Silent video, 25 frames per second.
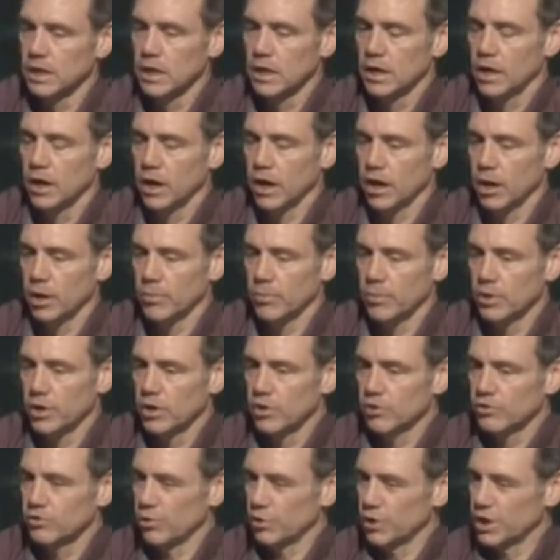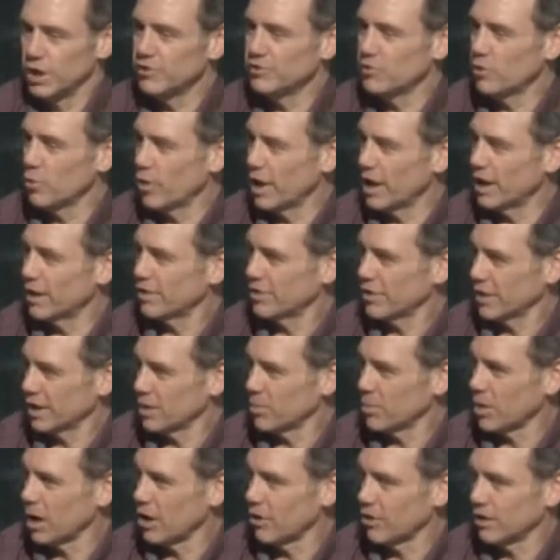Um, so an easy way to think
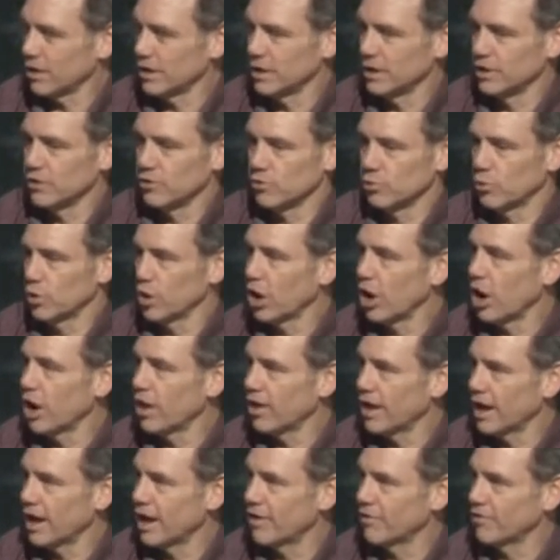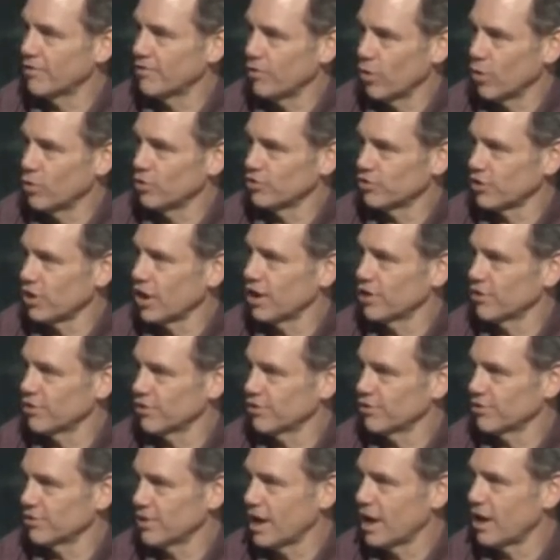about it is we all have phone
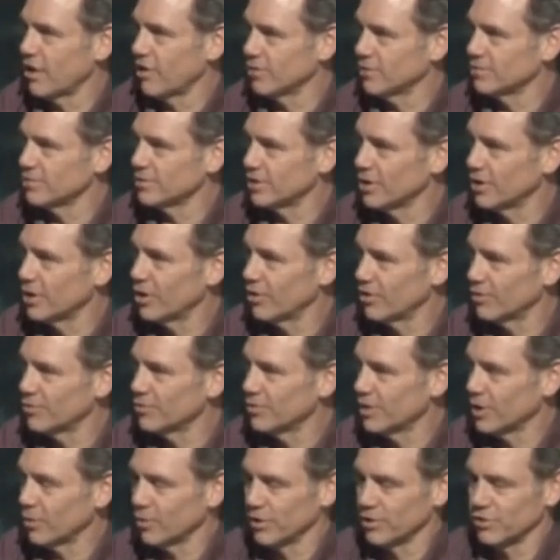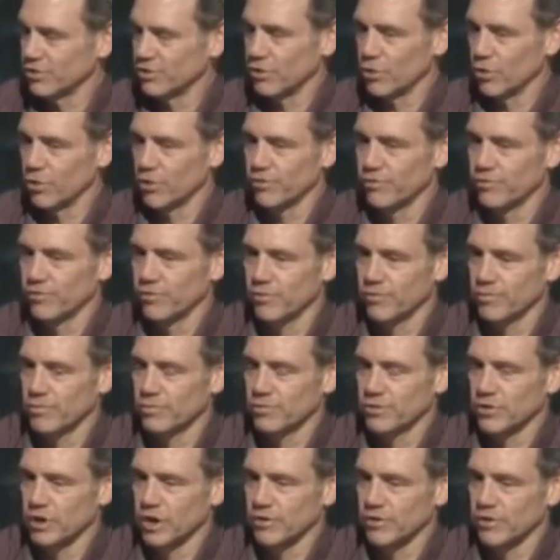chargers now, you know, mm -hmm. that we go to
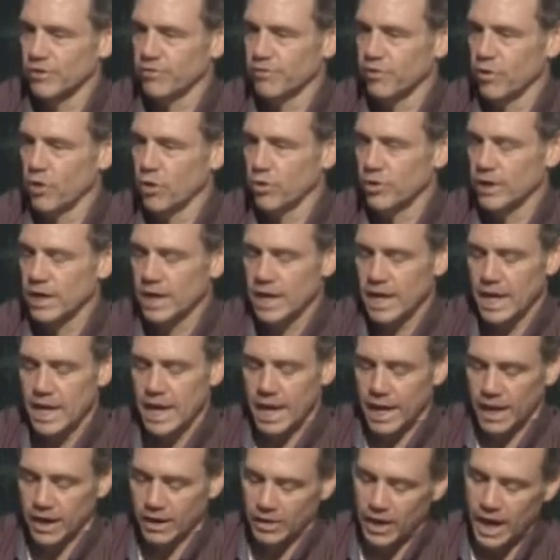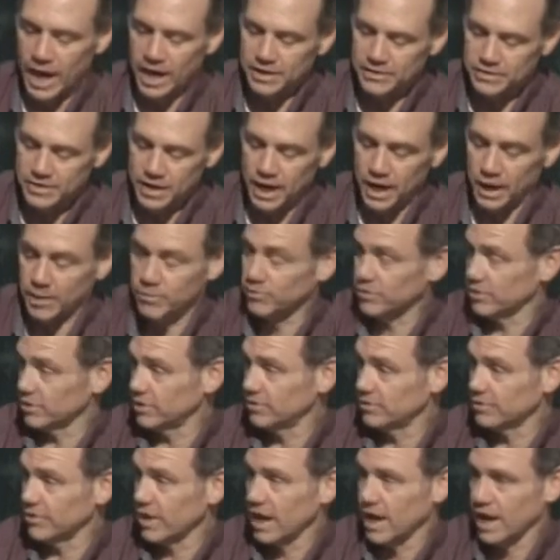charge our phone. And a lot of times, at
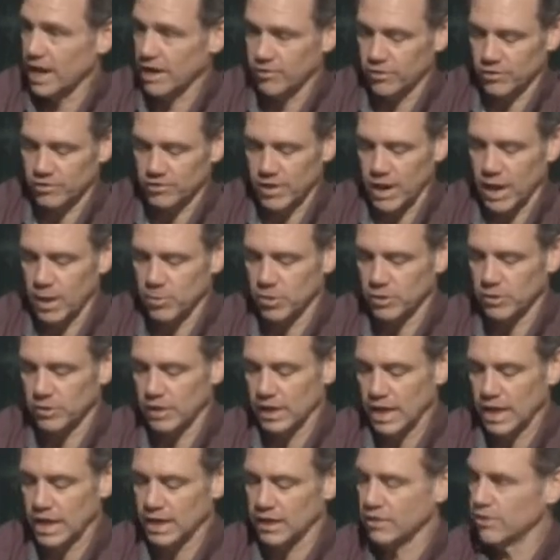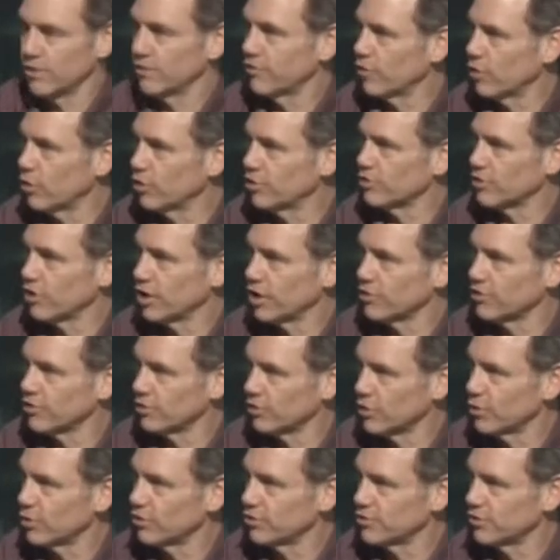least I have this happen, the end of the phone charger
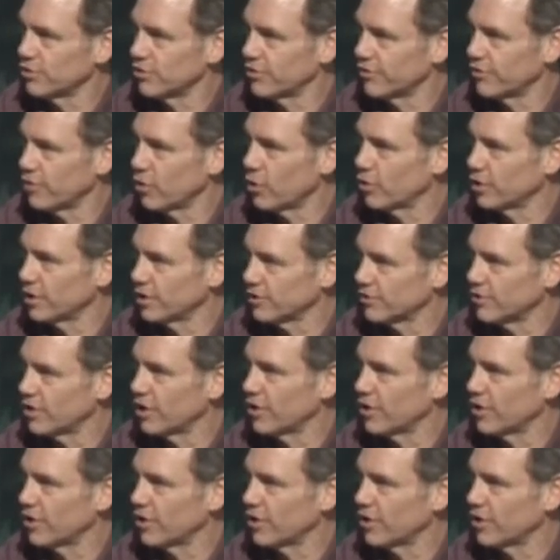that goes in your phone gets all